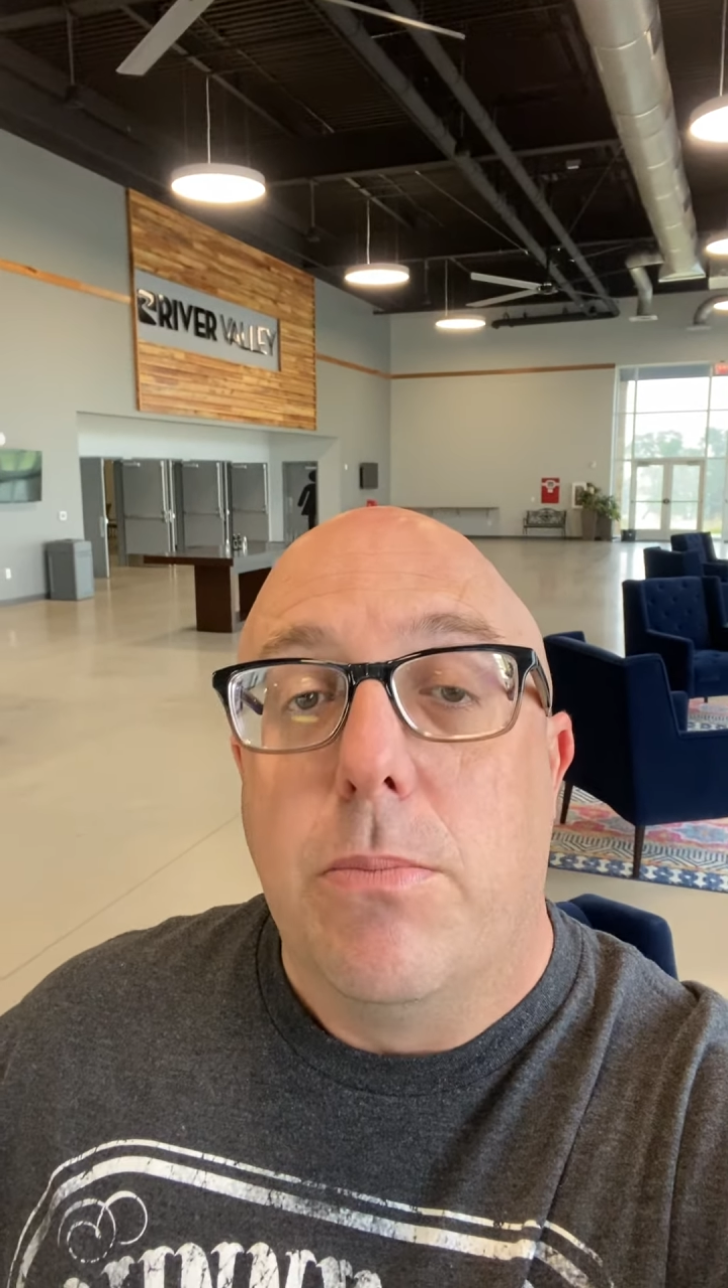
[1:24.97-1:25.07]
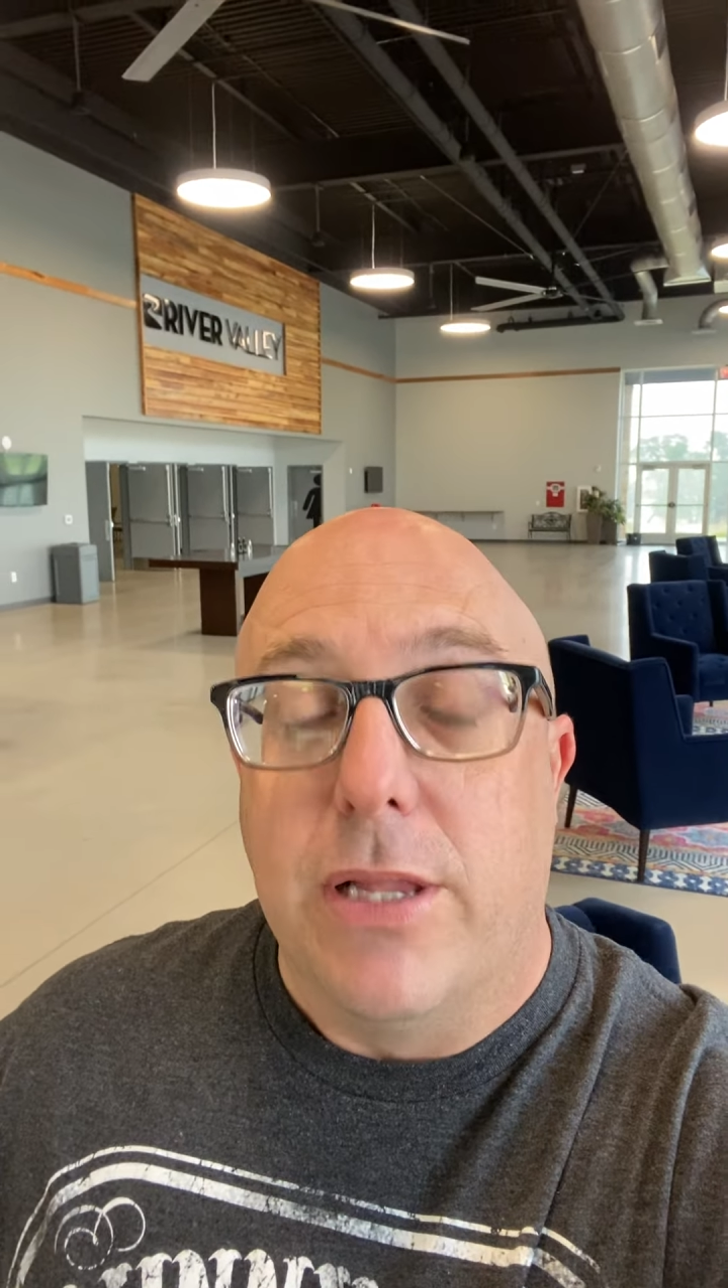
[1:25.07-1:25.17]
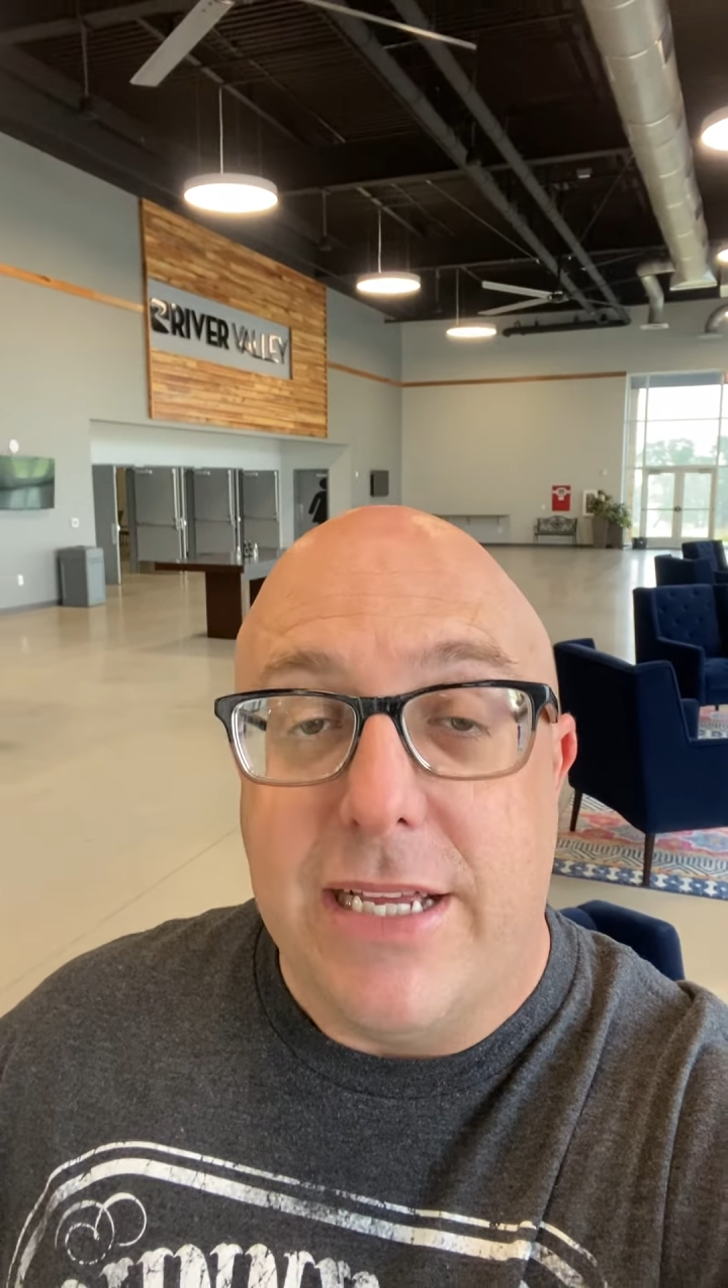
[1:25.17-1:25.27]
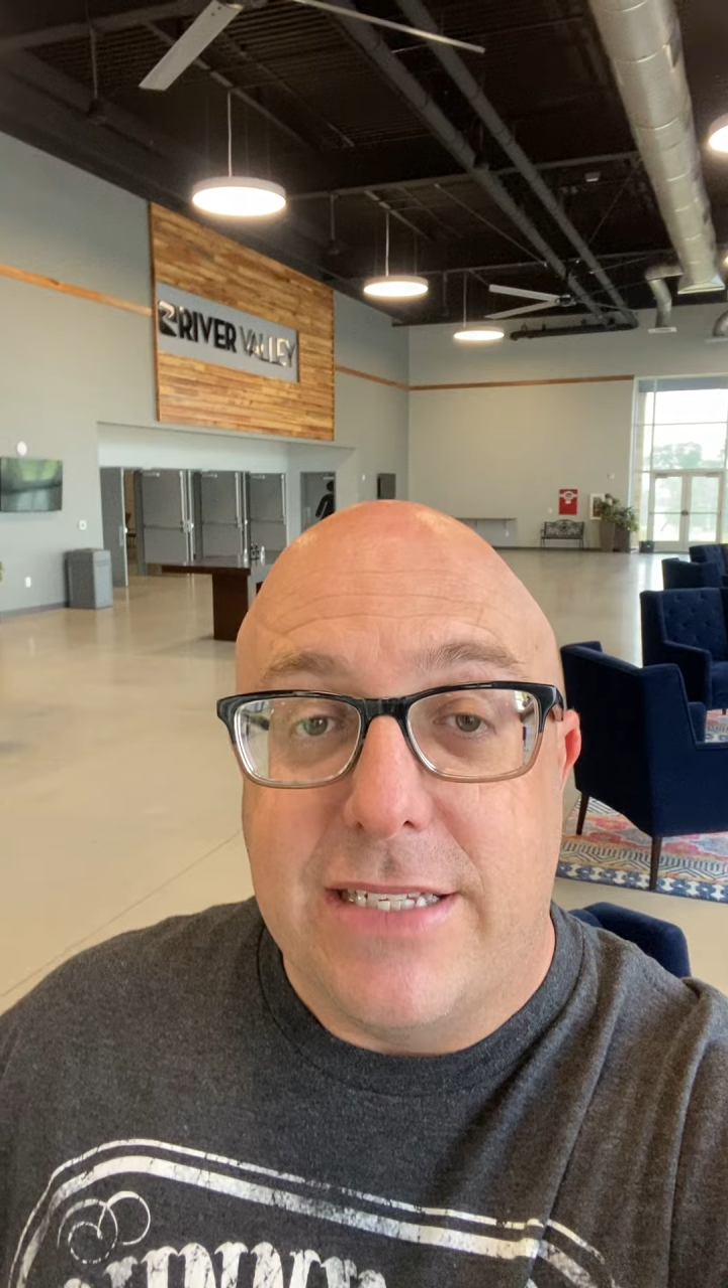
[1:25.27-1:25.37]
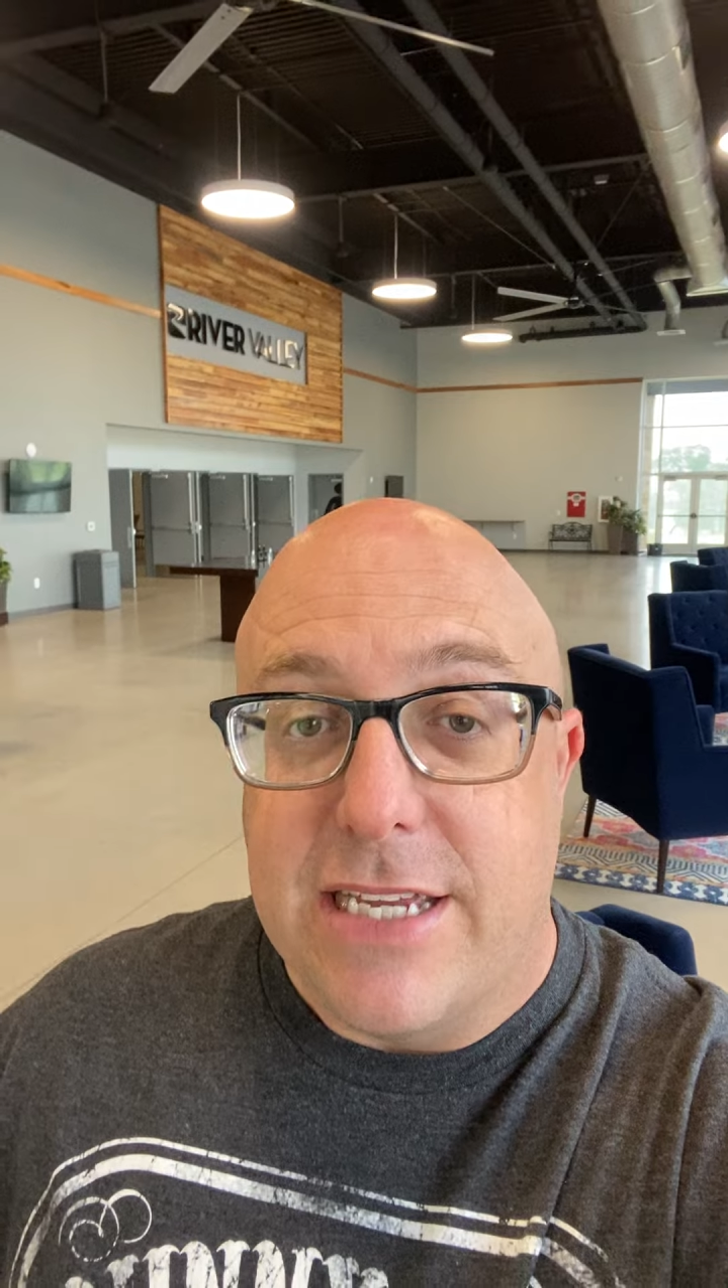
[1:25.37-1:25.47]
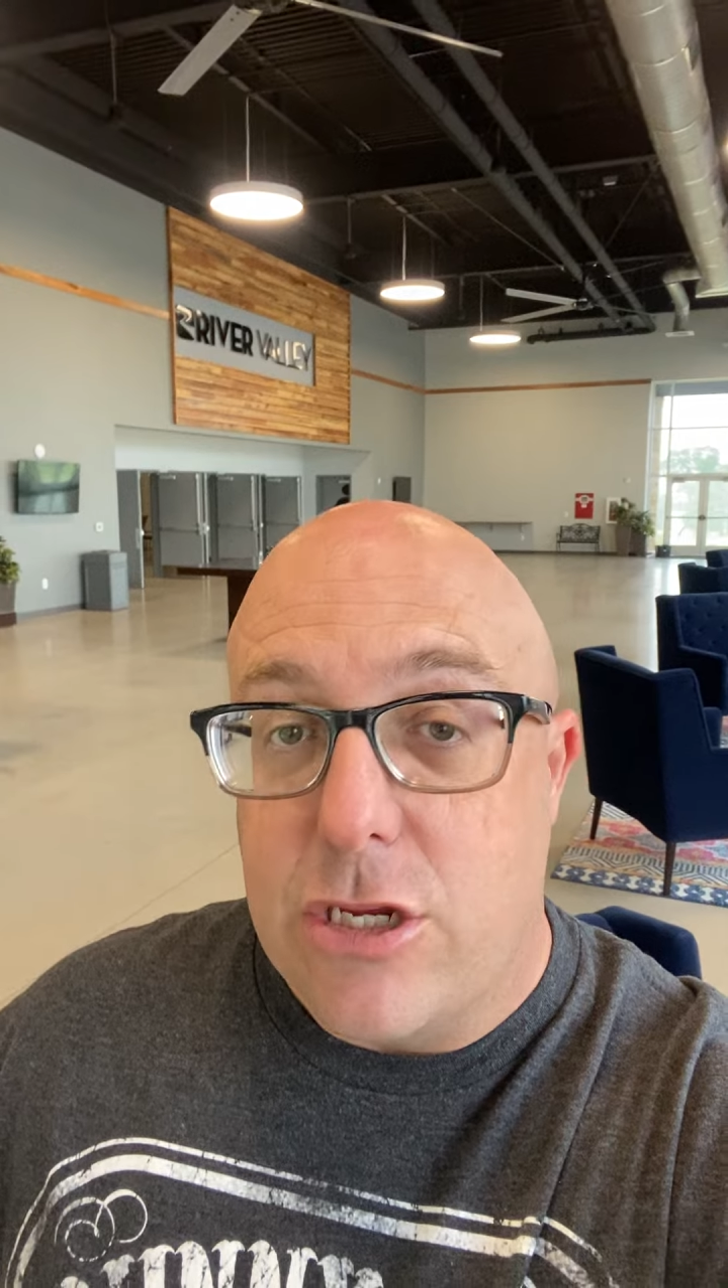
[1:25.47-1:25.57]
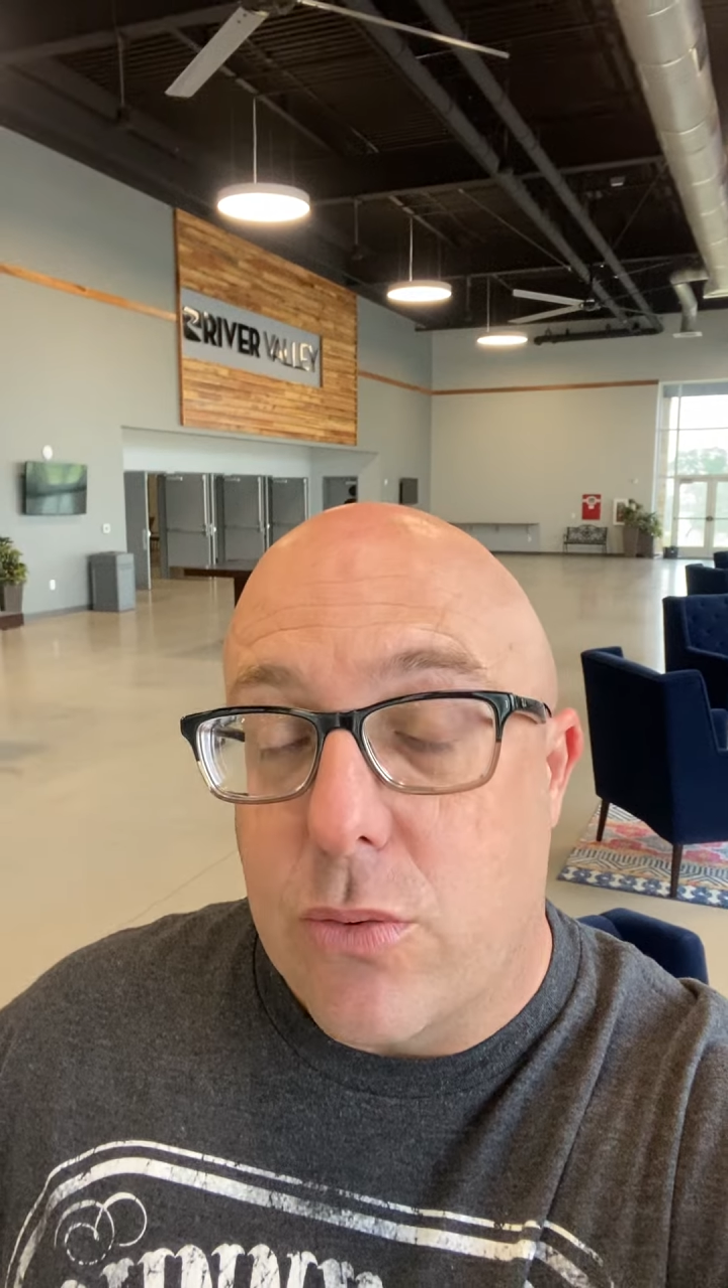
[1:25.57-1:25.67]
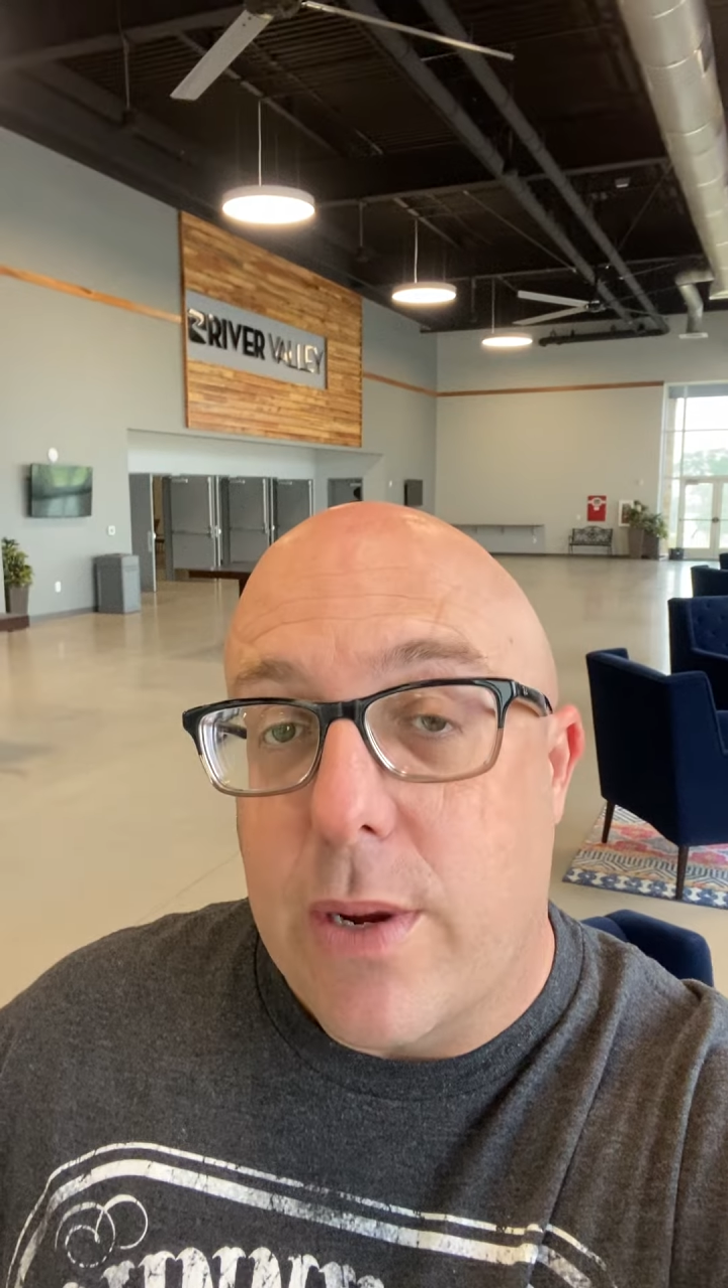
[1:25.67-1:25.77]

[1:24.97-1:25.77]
please send your